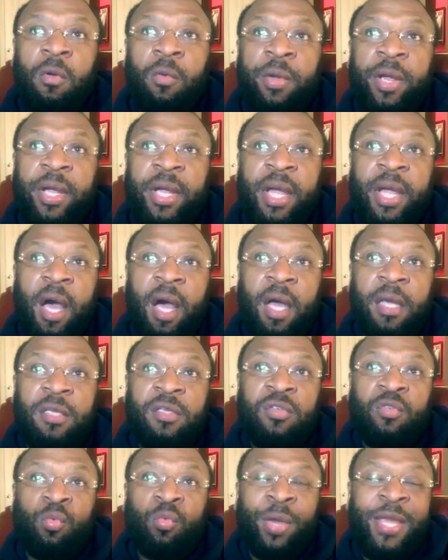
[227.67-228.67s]
where God
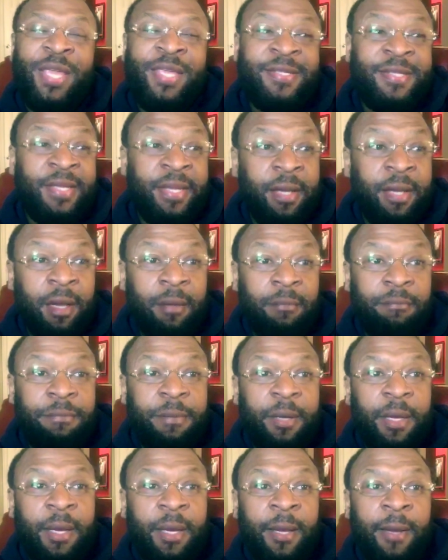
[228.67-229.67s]
is raising
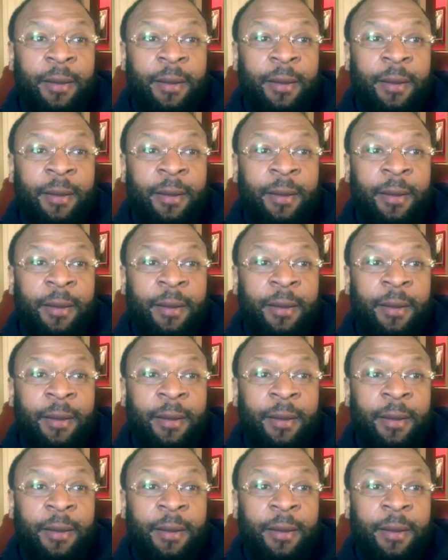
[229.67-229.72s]
up